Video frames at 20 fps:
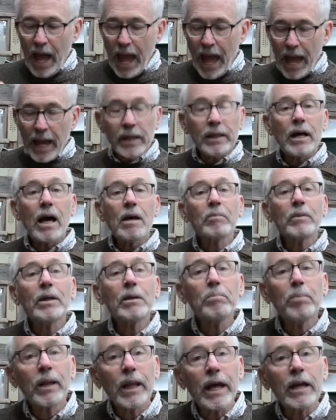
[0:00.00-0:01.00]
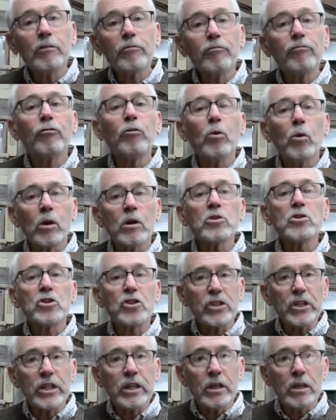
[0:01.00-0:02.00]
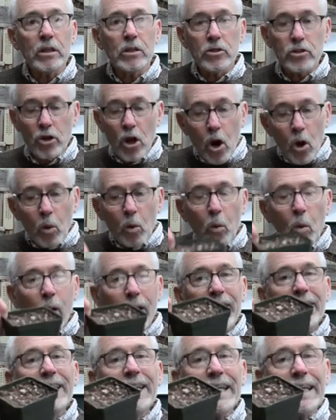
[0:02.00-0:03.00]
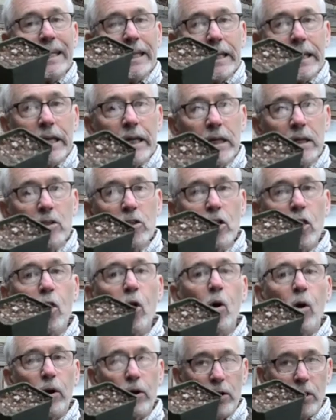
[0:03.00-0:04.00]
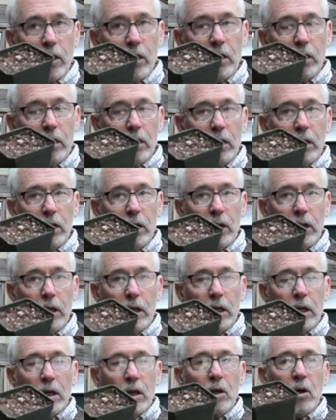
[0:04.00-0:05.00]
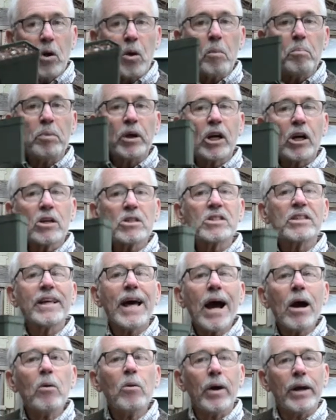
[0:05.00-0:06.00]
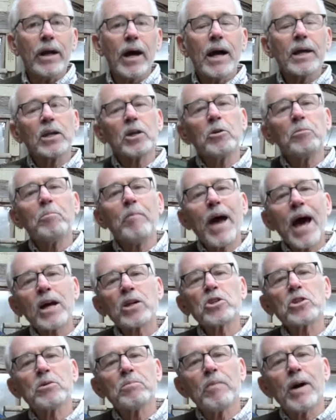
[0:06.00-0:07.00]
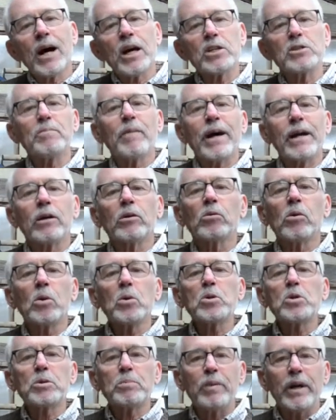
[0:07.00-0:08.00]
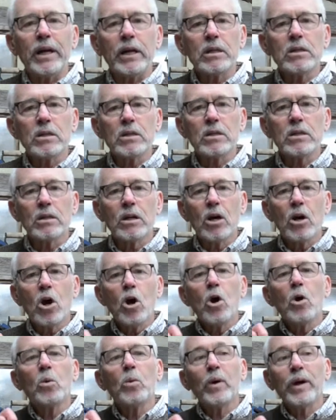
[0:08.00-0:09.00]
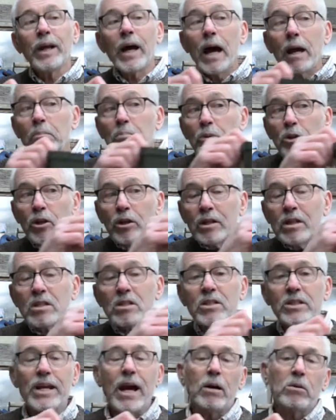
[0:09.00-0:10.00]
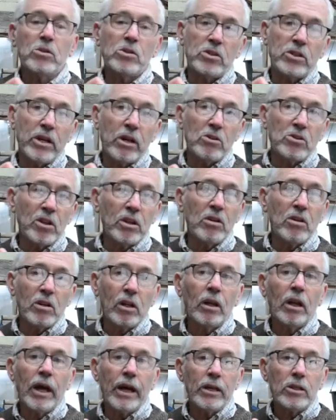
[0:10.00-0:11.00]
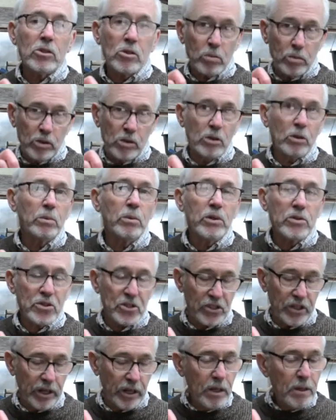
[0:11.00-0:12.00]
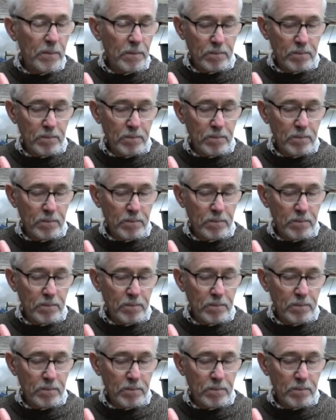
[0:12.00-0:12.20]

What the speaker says: And I'm going to plant 4 seeds, 1 in each corner, because that way I can maximize my growth space when I put this downstairs under the lights, which you will see.